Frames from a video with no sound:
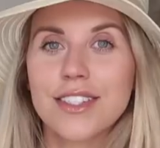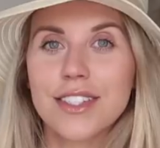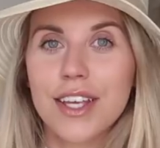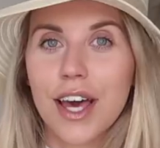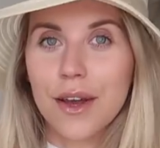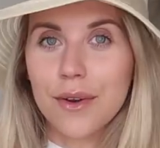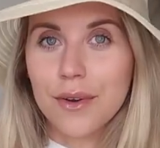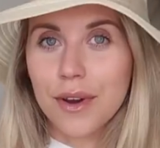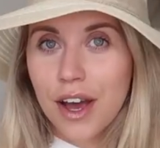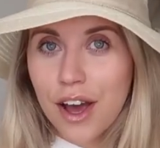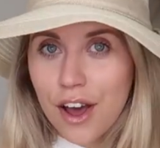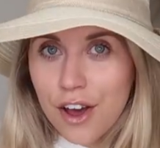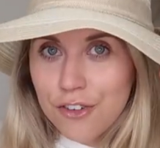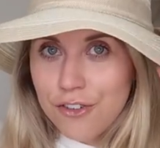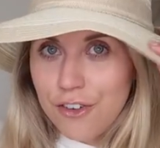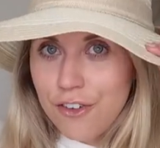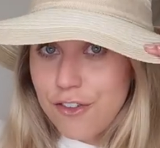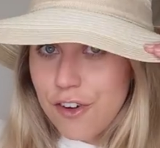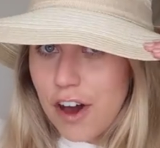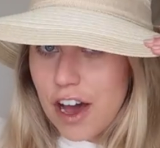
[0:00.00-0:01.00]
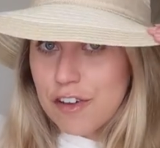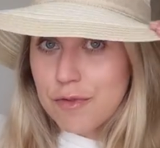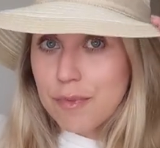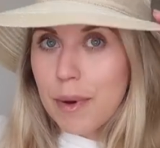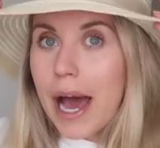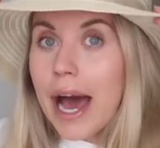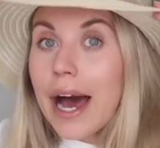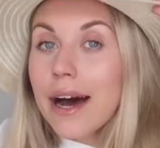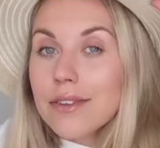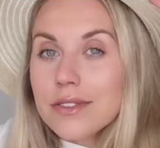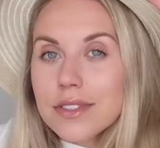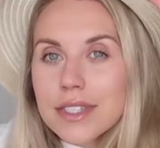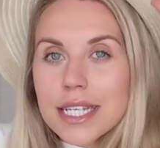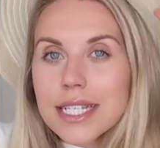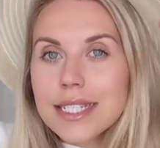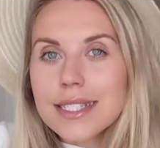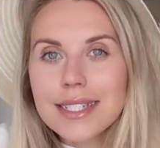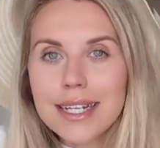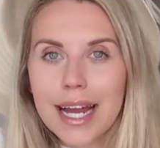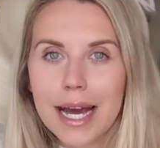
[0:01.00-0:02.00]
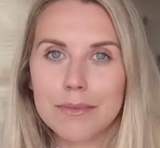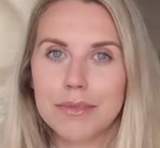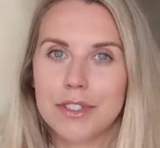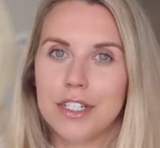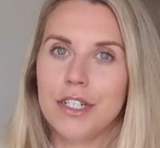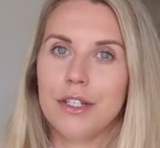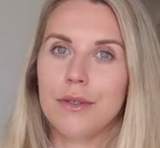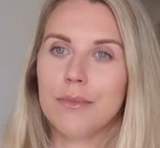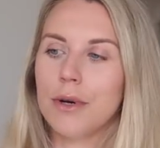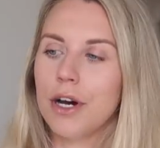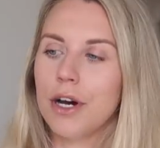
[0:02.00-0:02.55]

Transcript: So for £5, it's an absolute